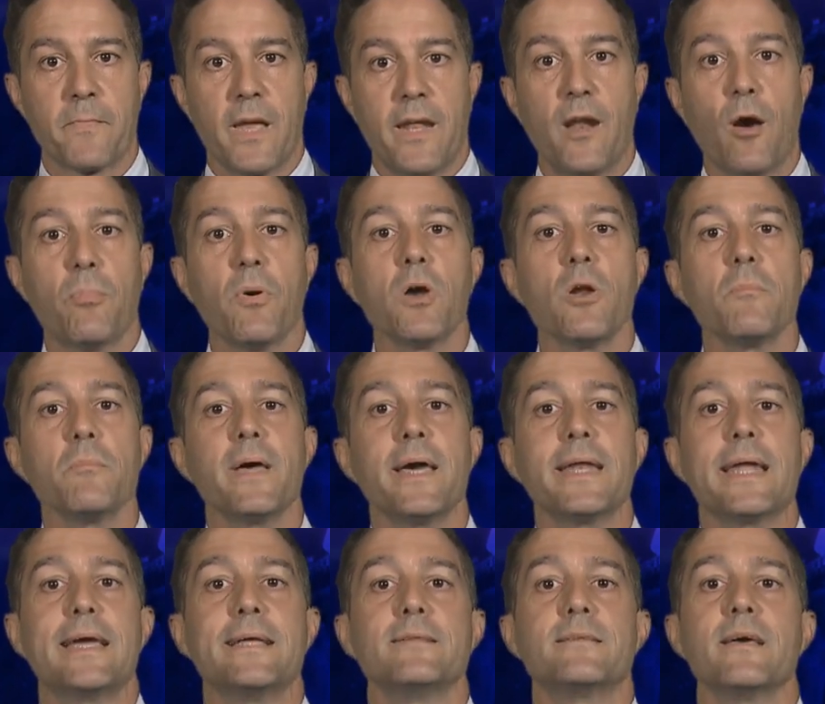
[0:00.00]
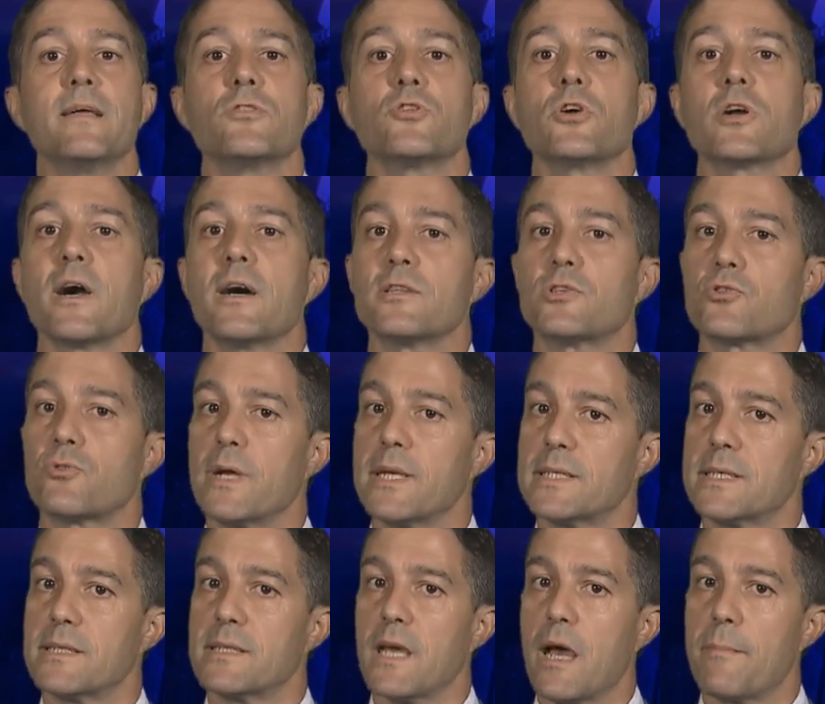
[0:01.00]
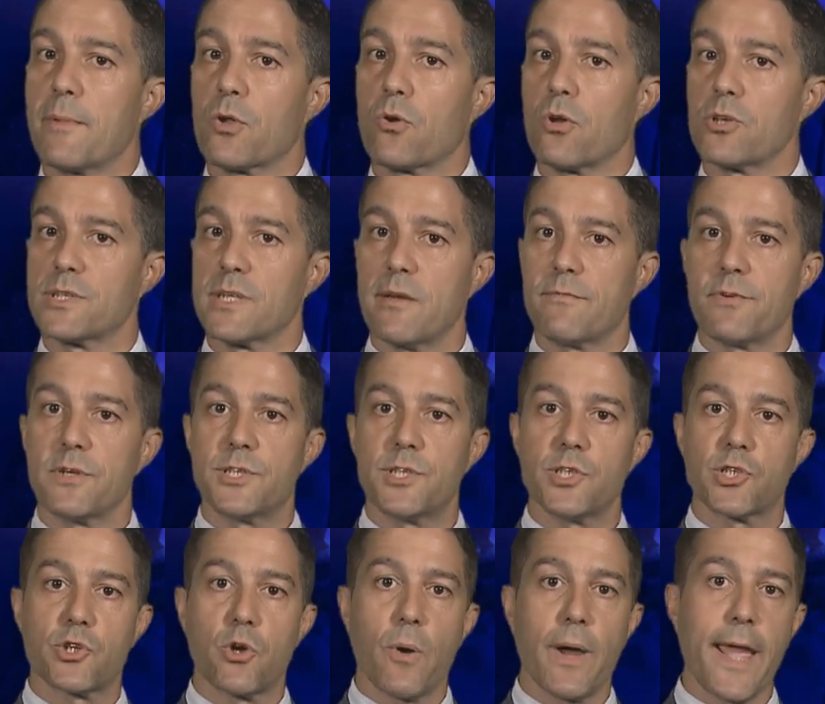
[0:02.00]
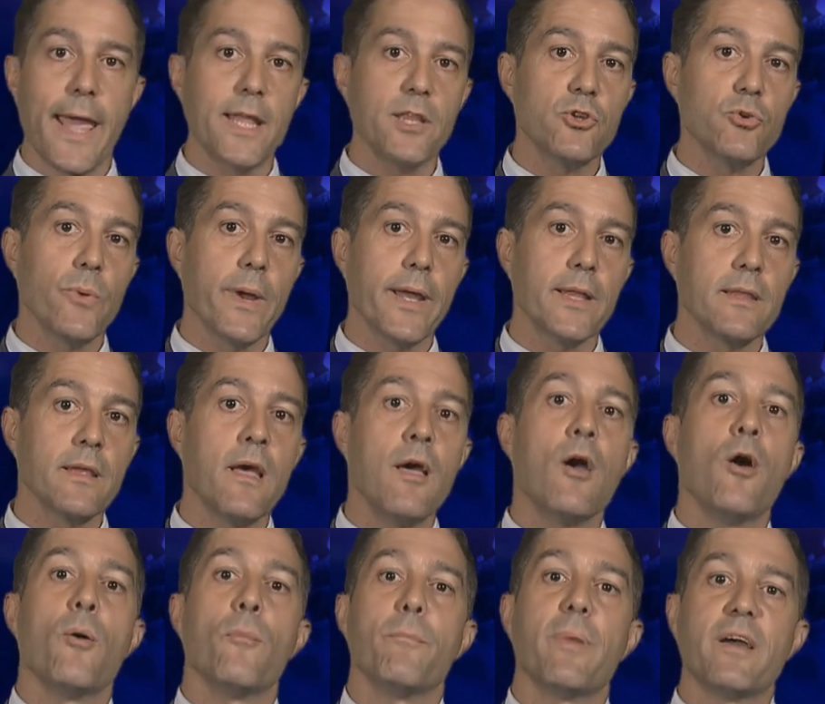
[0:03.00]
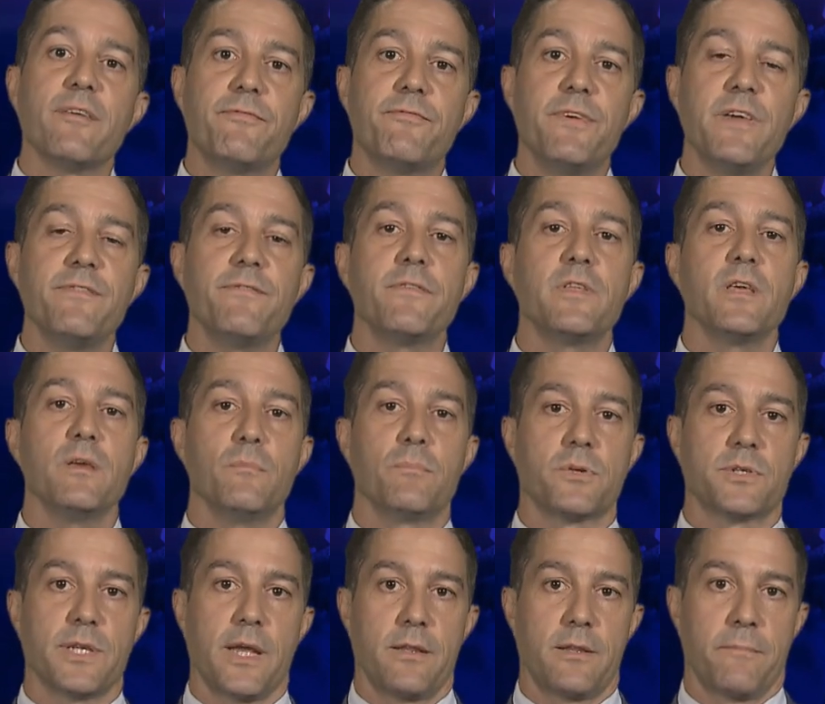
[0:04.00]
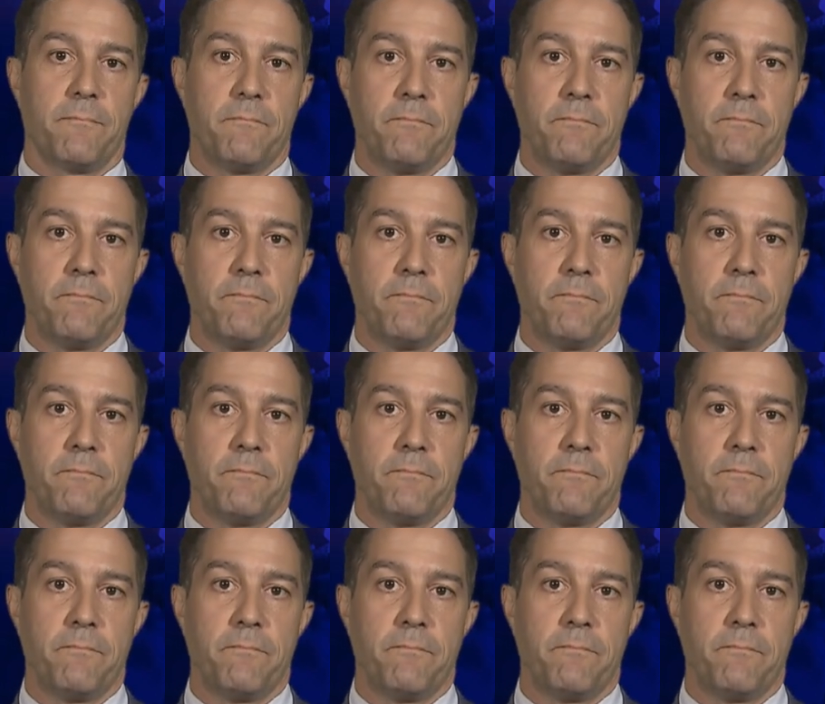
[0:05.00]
Now, bottom line, I intend to cut transit time across San Francisco end-to-end by 50%.